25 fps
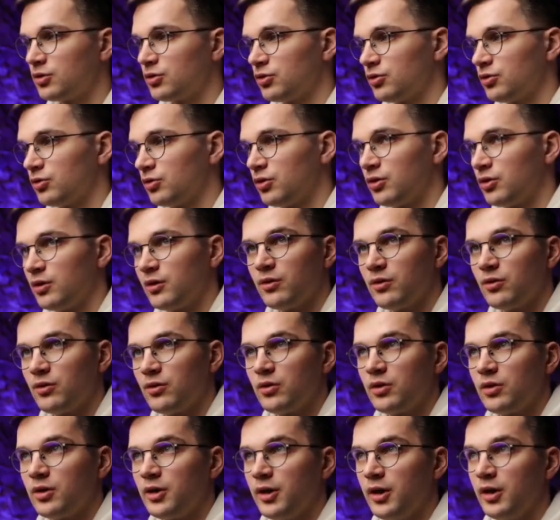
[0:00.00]
if you
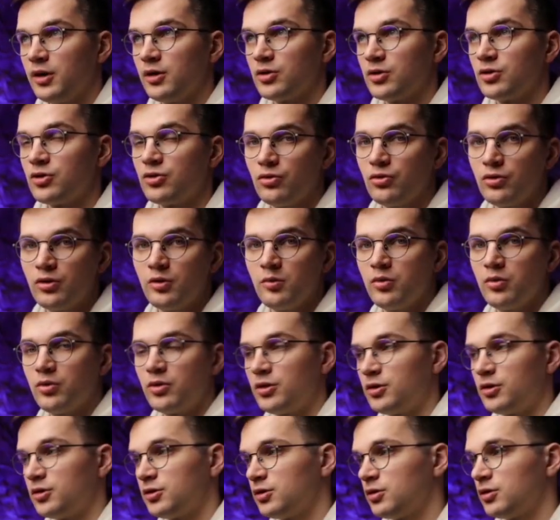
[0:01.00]
create a storyboard,
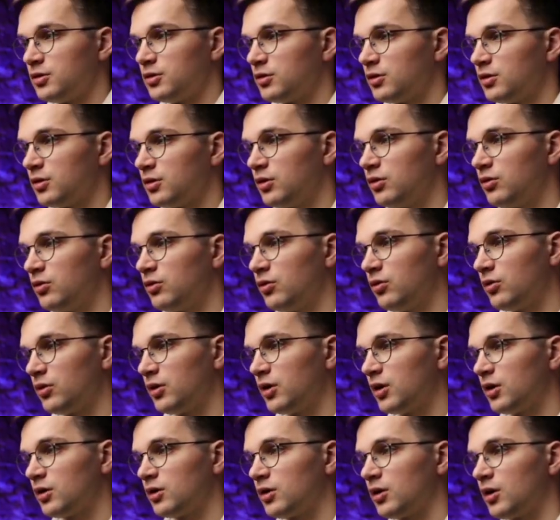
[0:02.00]
you can
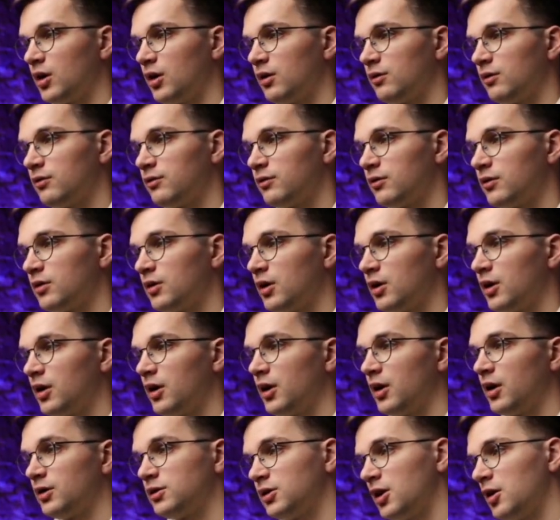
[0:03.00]
have a
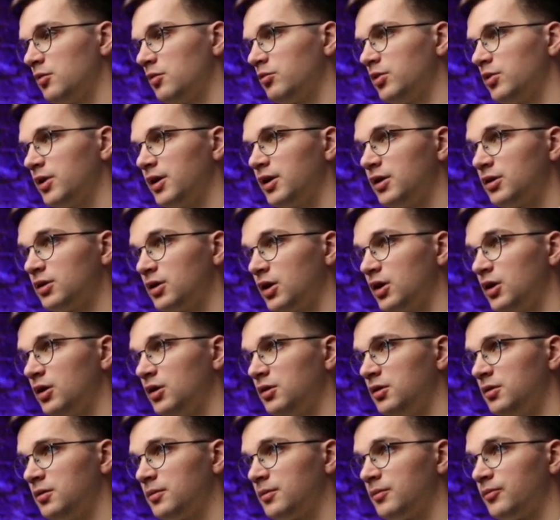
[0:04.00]
template here,
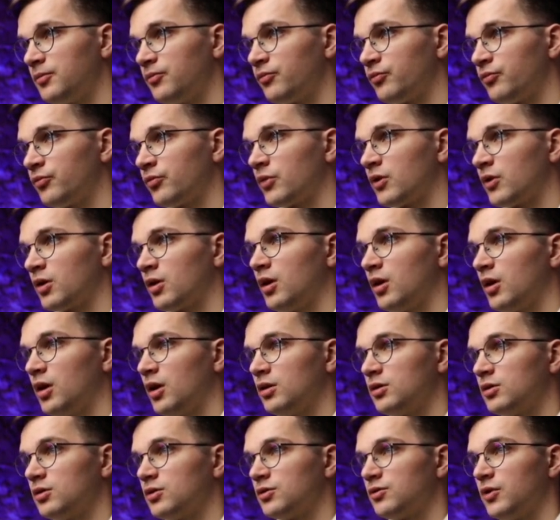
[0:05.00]
and
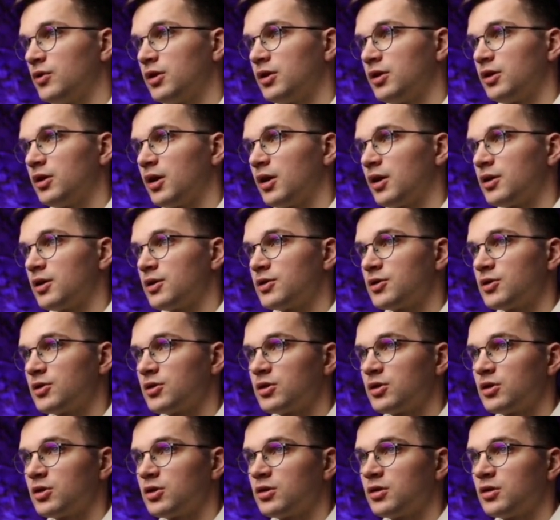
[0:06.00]
it's very nice
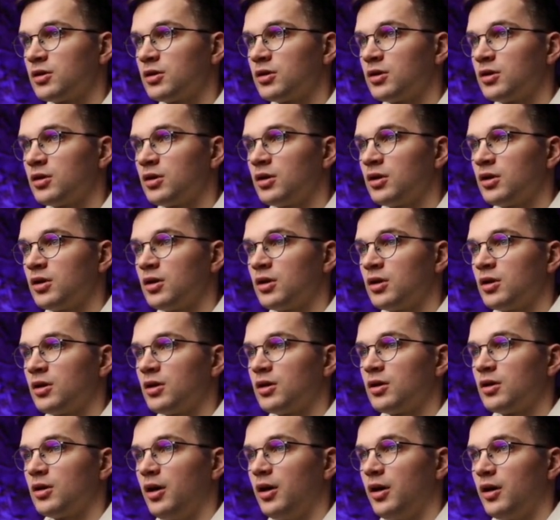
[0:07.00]

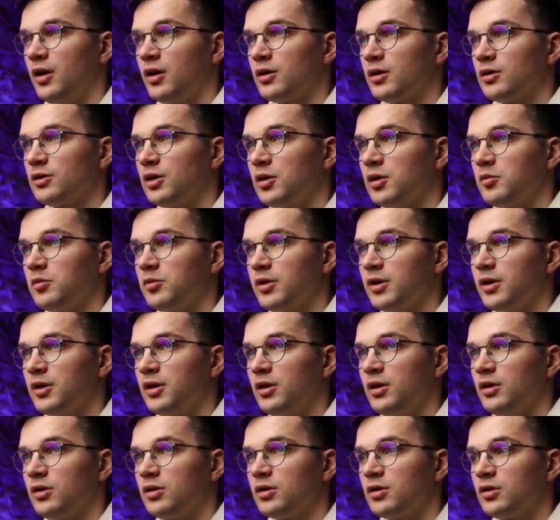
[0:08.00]

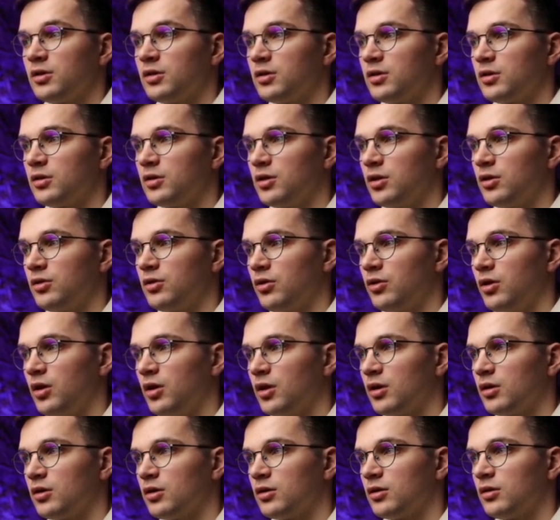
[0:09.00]
template that you
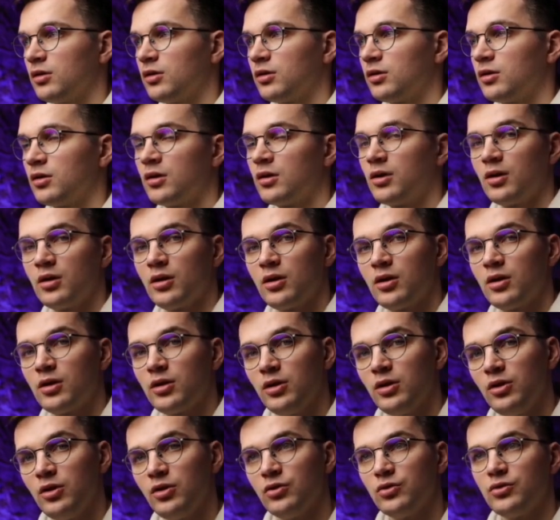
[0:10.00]
can
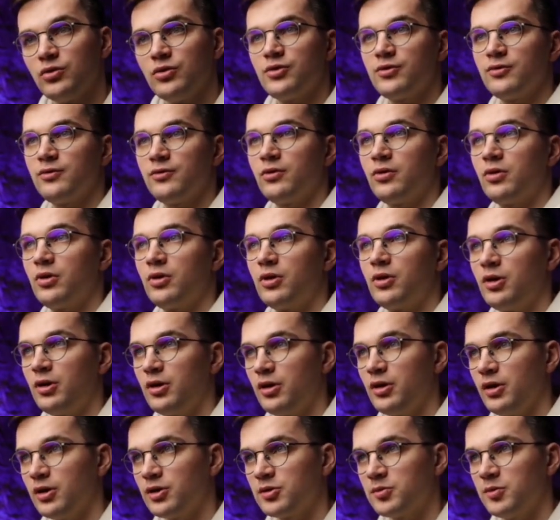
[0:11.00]
use for
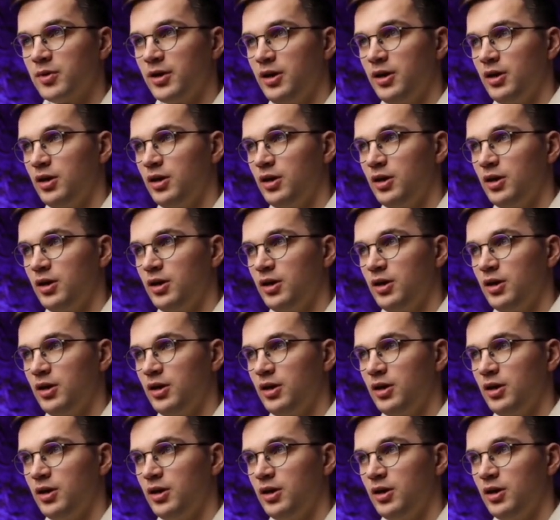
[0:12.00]
explaining